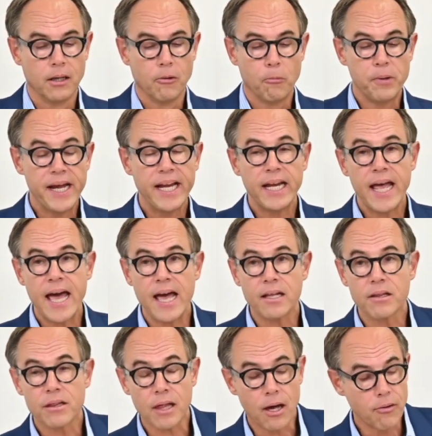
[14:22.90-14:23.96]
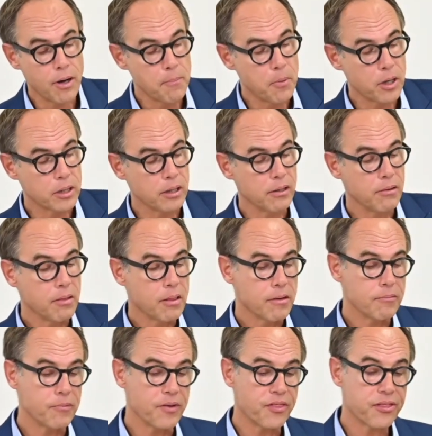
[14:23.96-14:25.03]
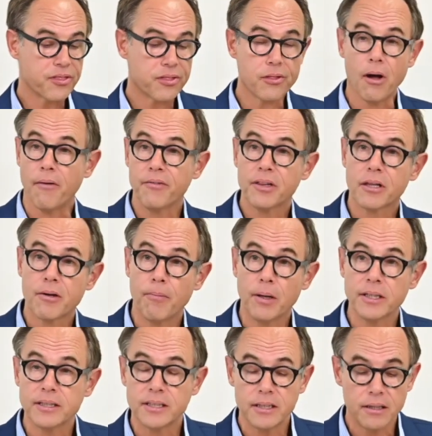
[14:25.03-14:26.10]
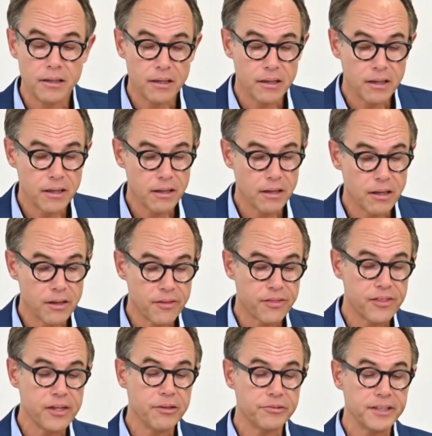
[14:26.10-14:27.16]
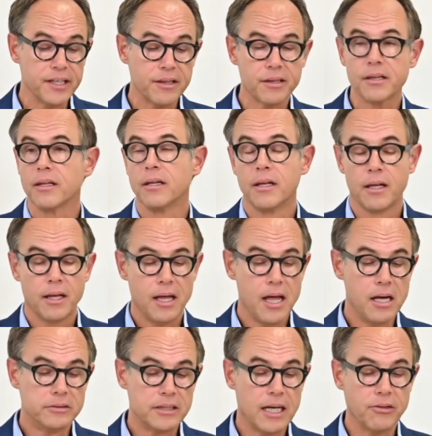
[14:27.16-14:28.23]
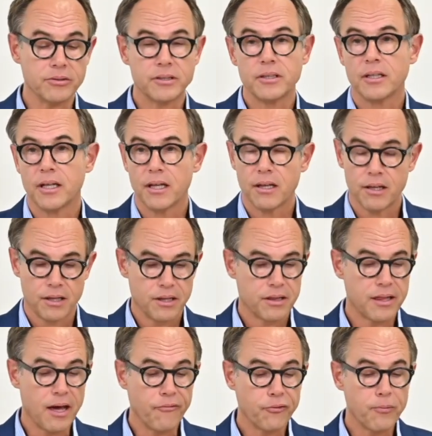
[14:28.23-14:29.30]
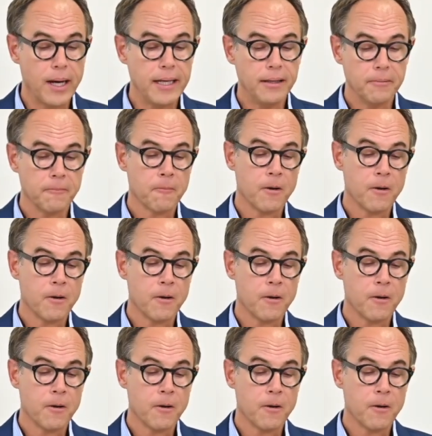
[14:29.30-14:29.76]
We enhance our model with service quality theories around self-qual,